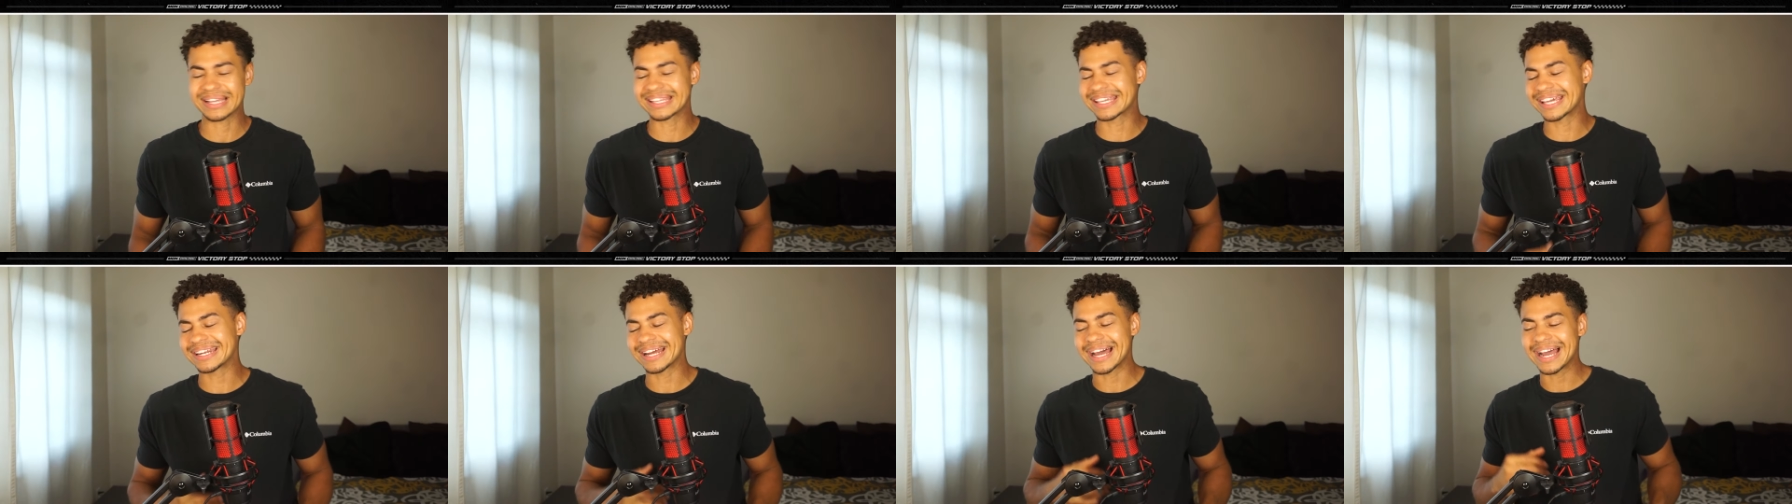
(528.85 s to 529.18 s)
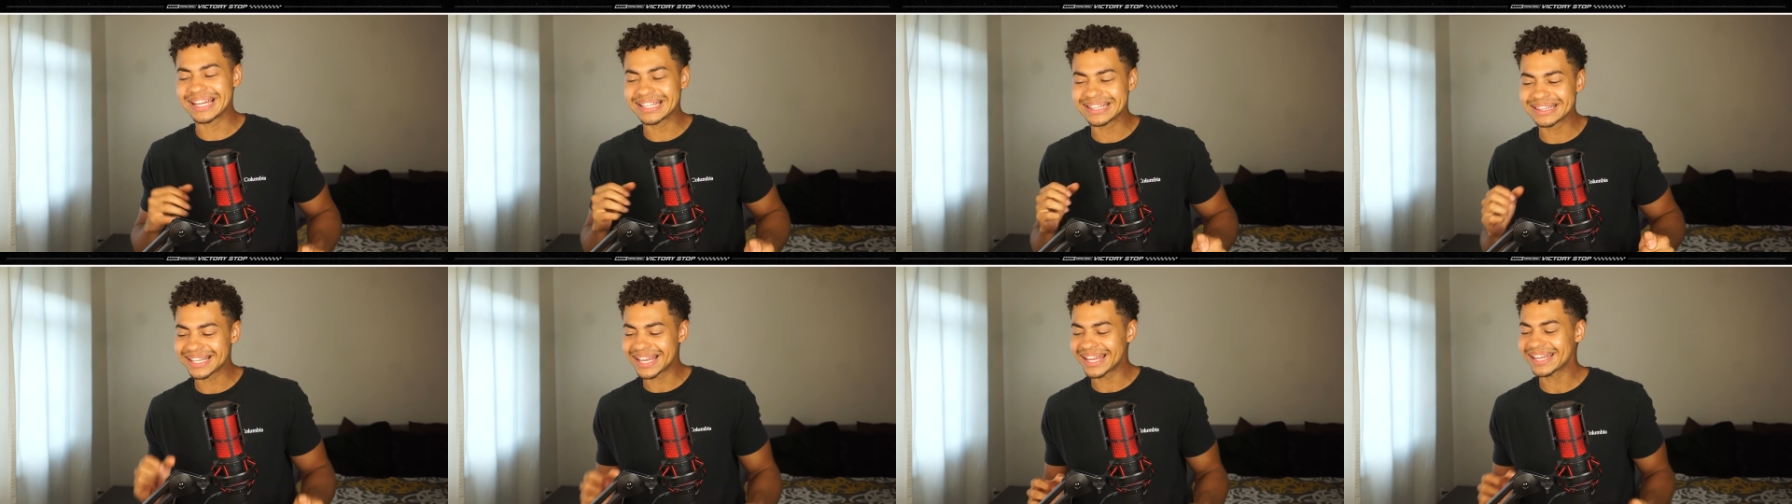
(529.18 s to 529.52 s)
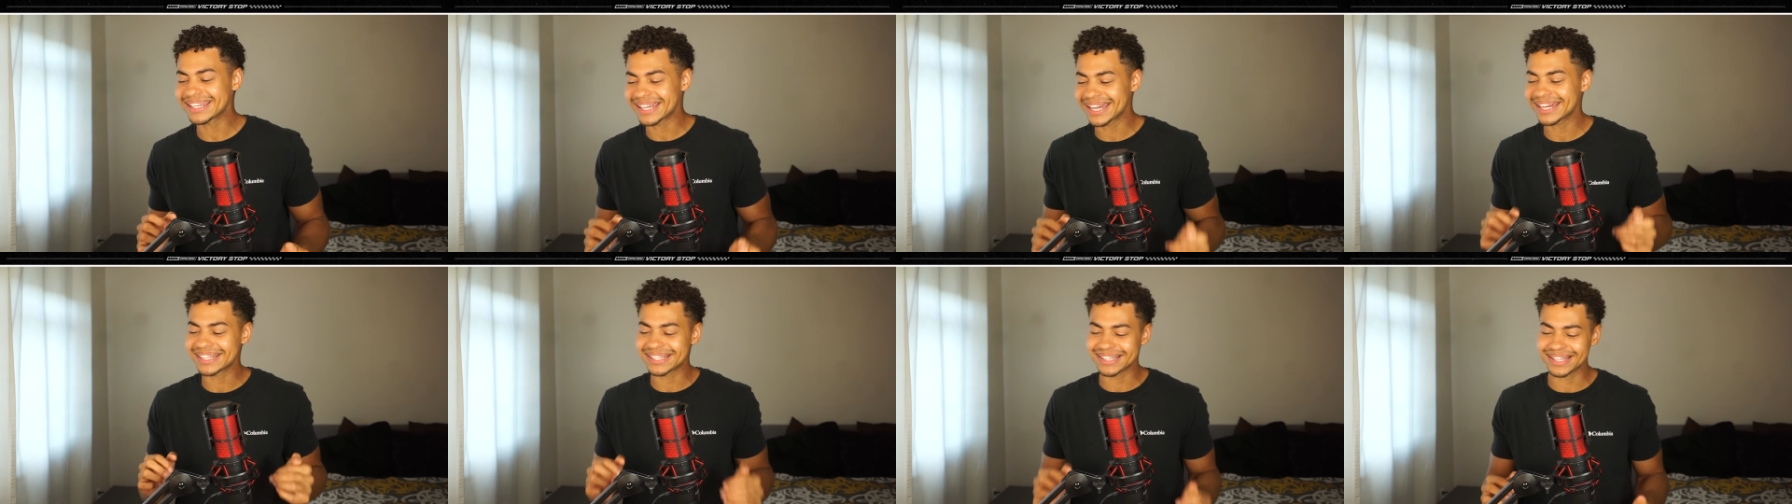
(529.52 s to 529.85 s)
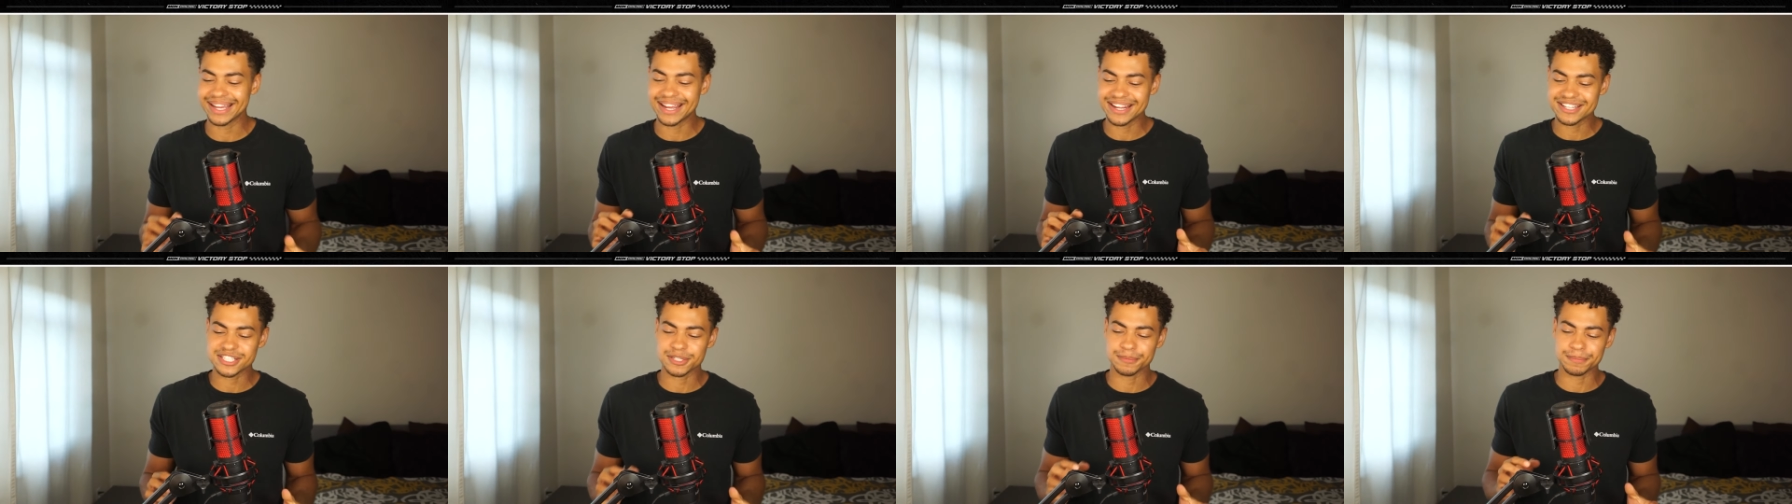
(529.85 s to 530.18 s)
Again, I like
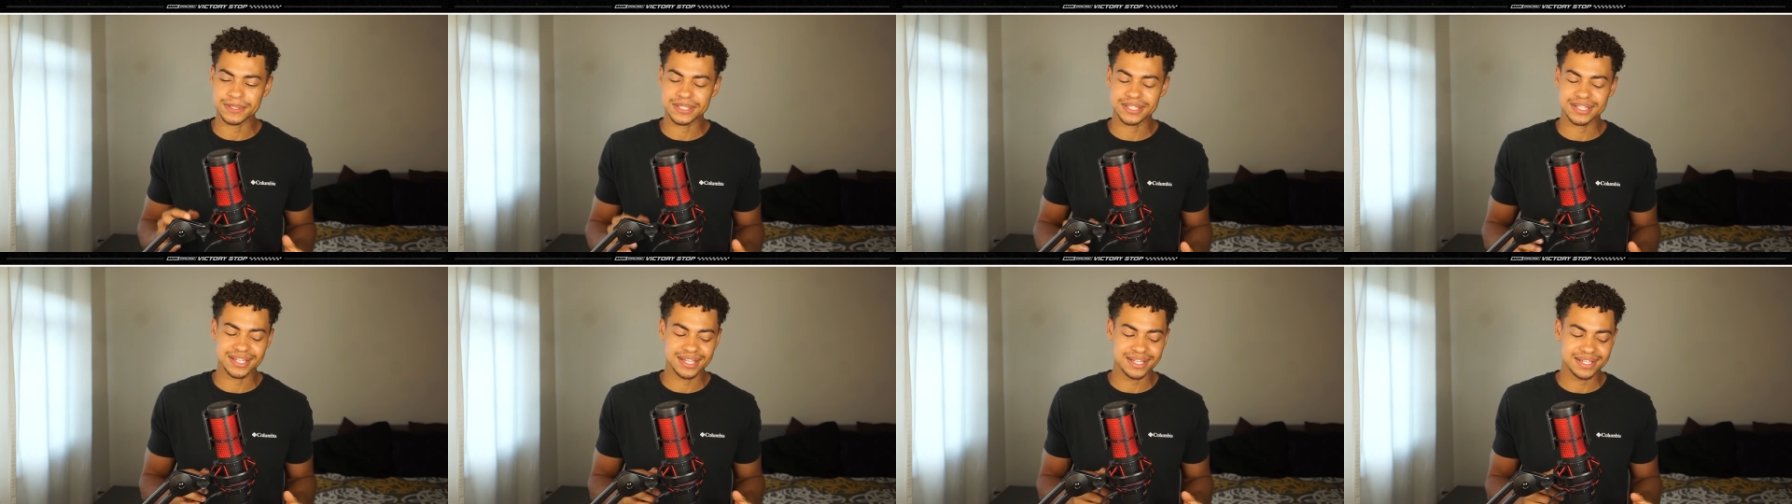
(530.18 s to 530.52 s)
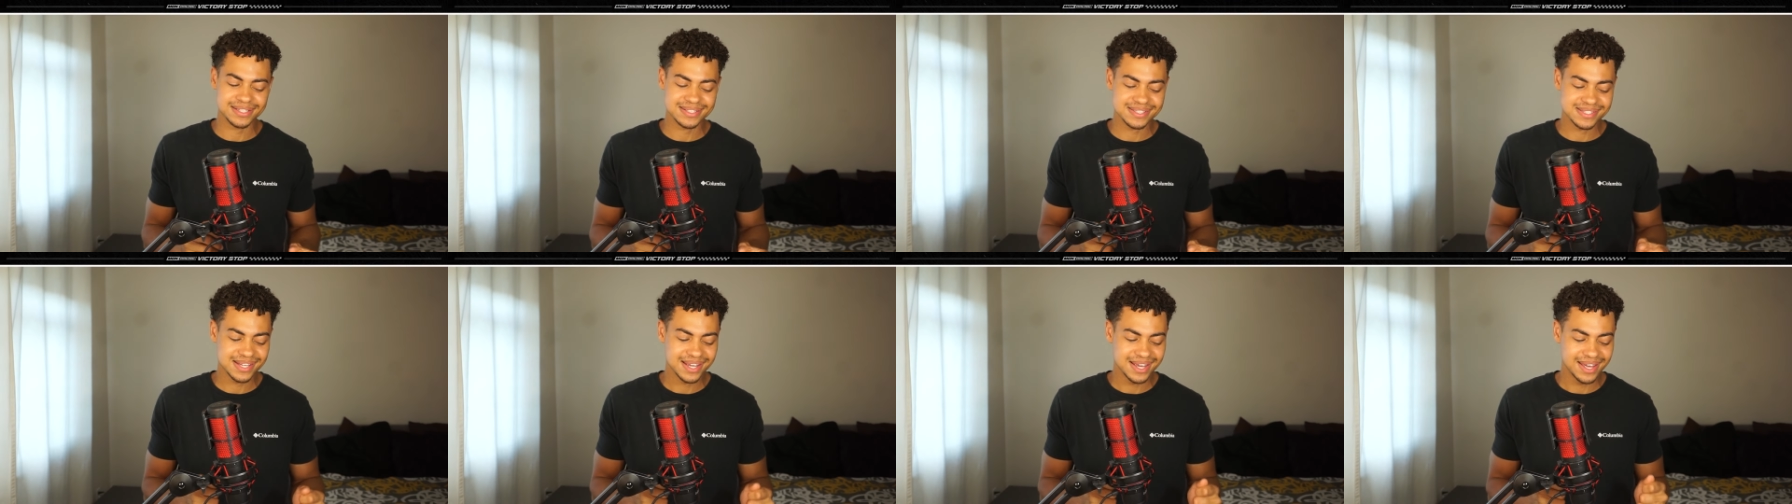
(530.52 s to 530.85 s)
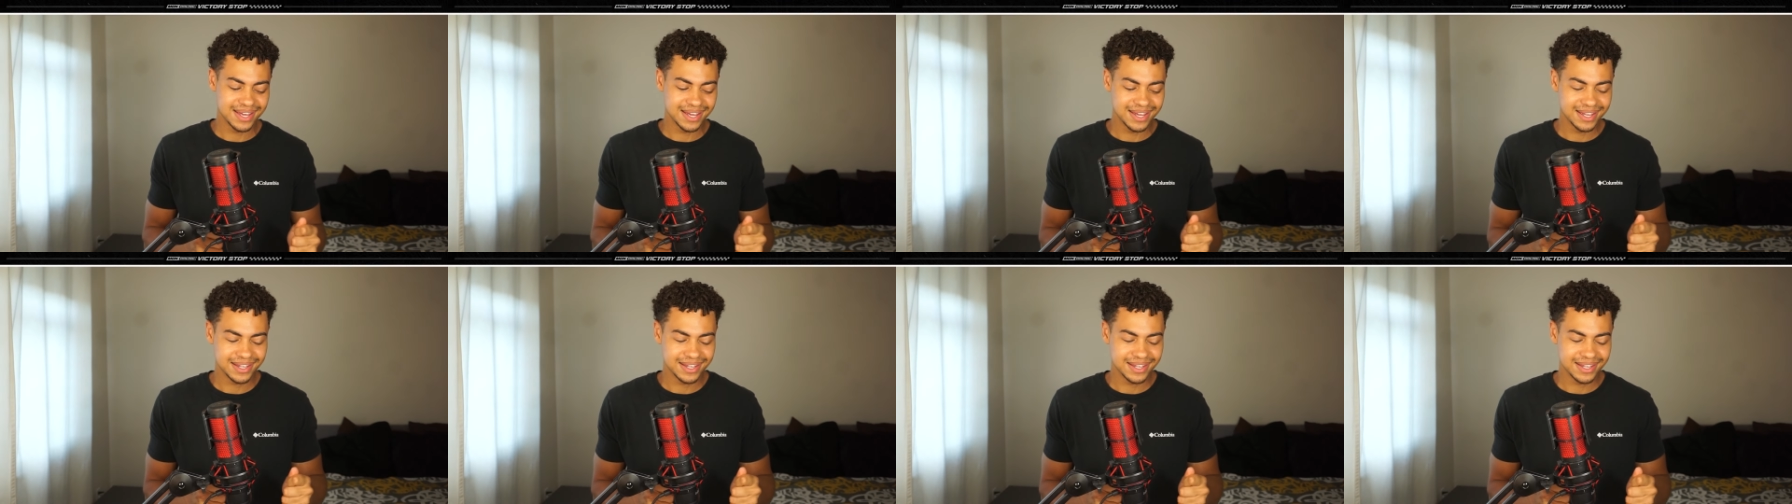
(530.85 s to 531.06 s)
Atlanta because